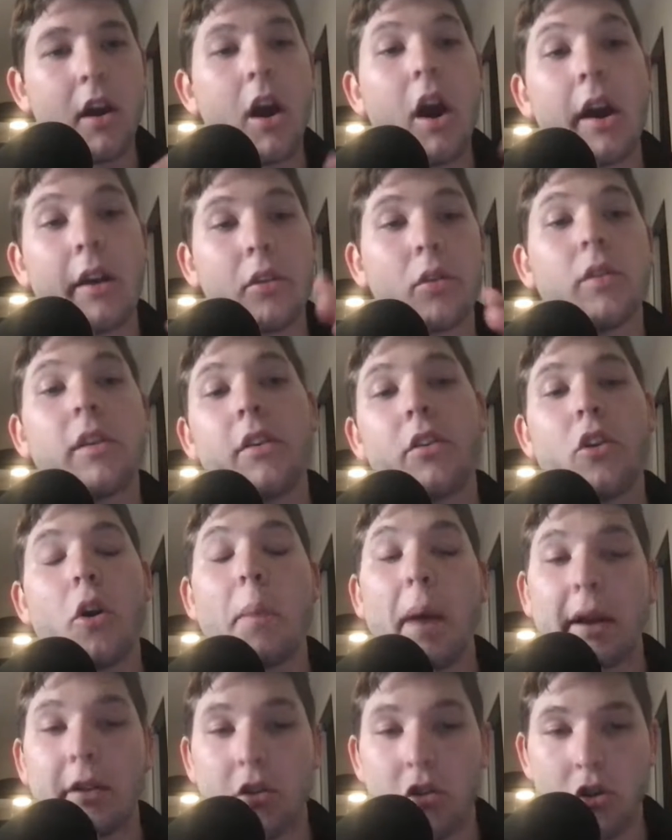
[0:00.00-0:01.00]
All right, so let's go
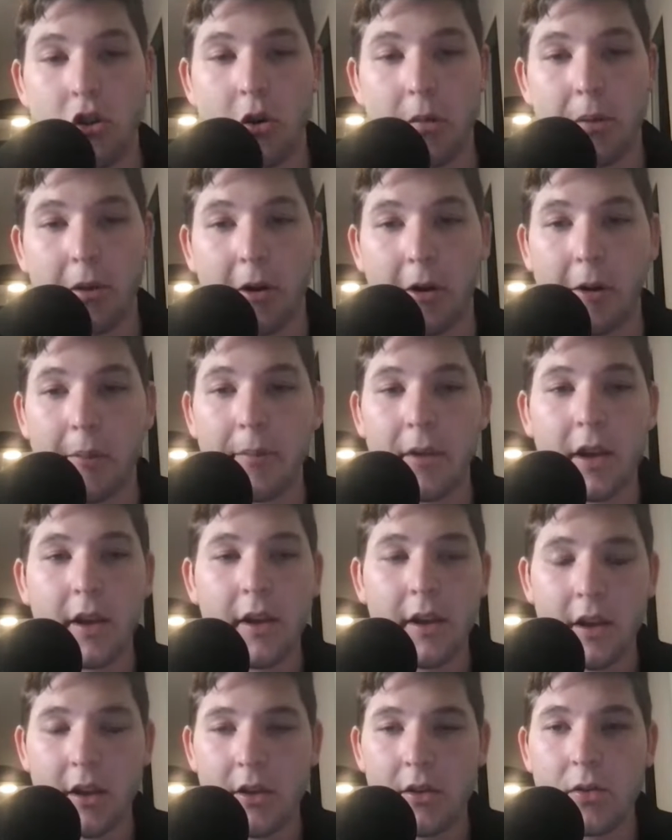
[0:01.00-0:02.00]
back to Joe Burrow.
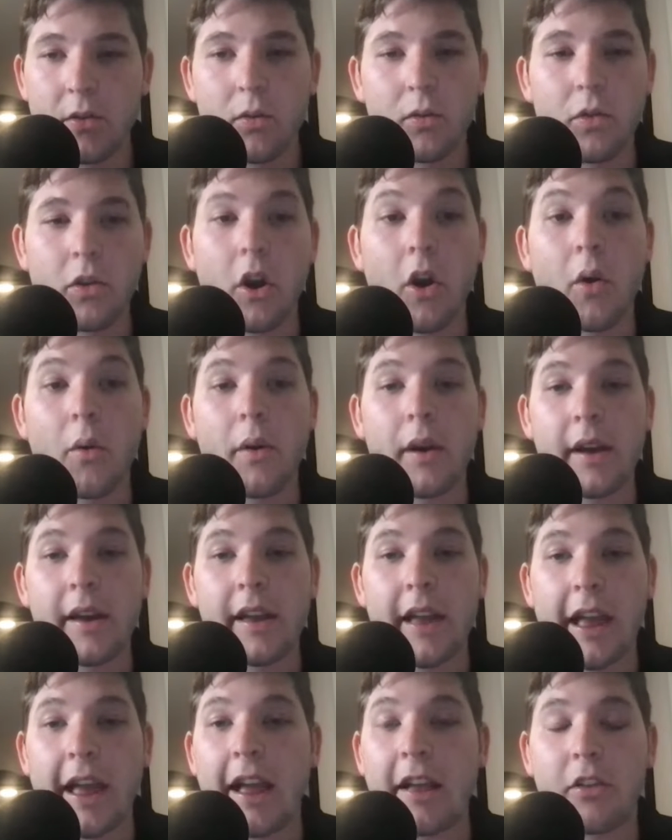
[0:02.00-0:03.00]
So
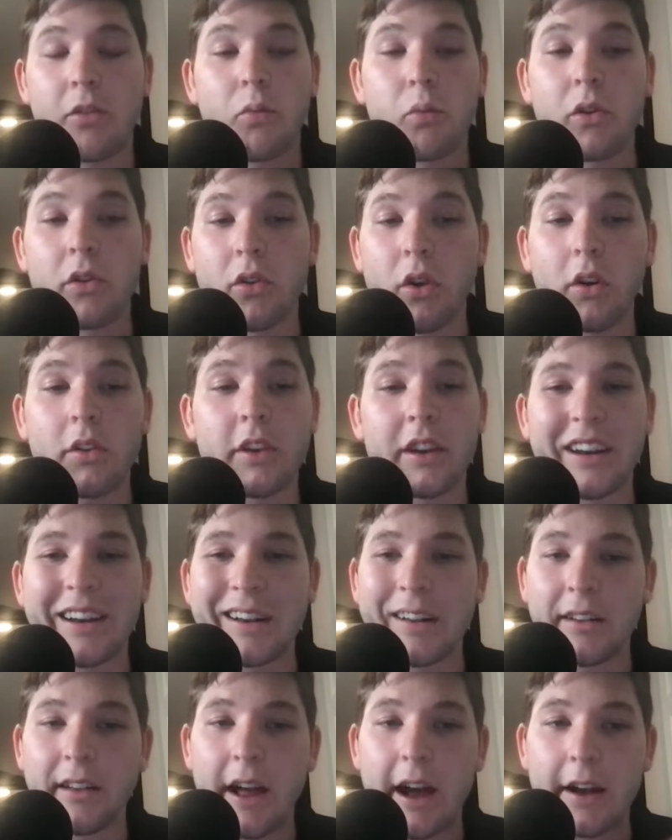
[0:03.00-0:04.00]
it's resulted in
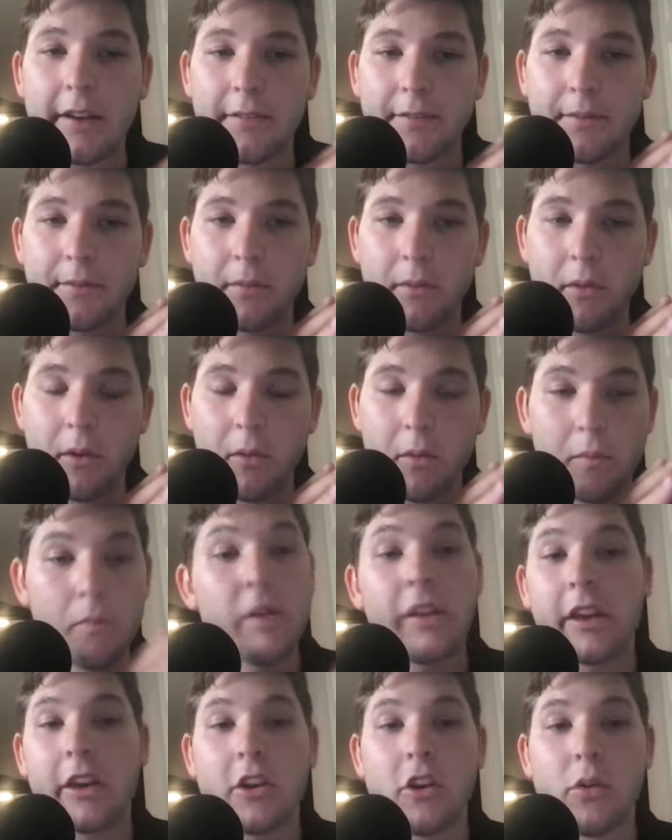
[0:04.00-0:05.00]
a lot of
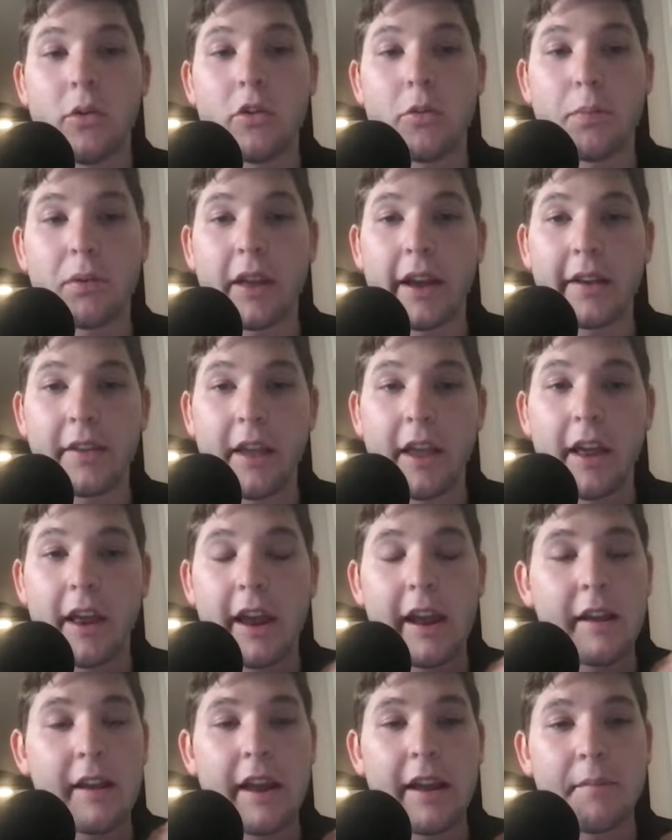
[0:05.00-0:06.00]
really huge plays
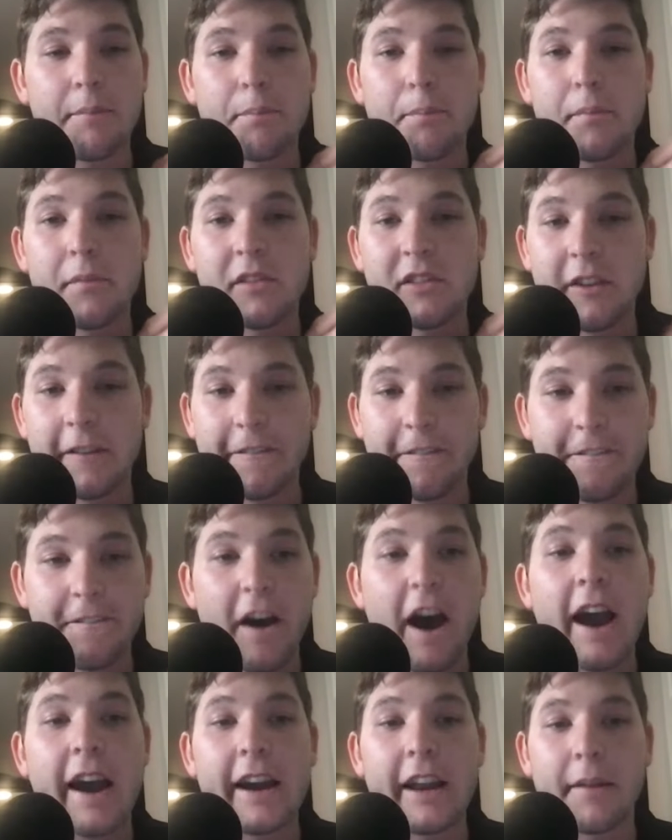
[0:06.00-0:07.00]
and
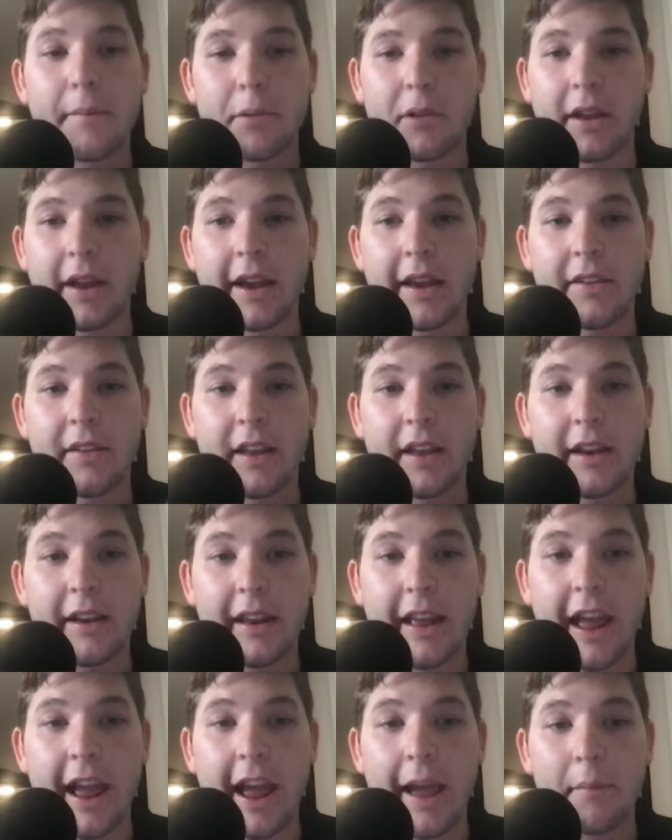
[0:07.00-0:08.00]
defining plays in
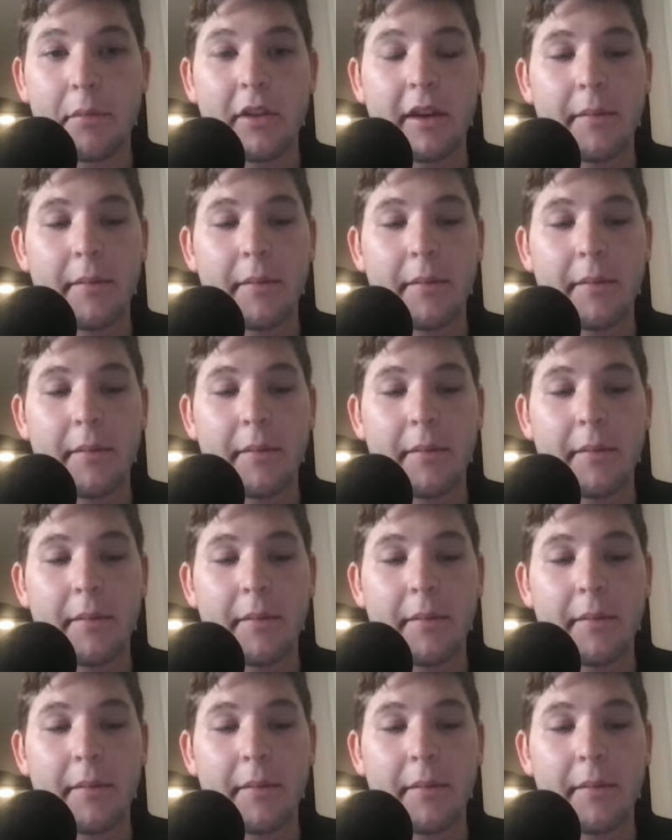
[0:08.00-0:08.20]
games.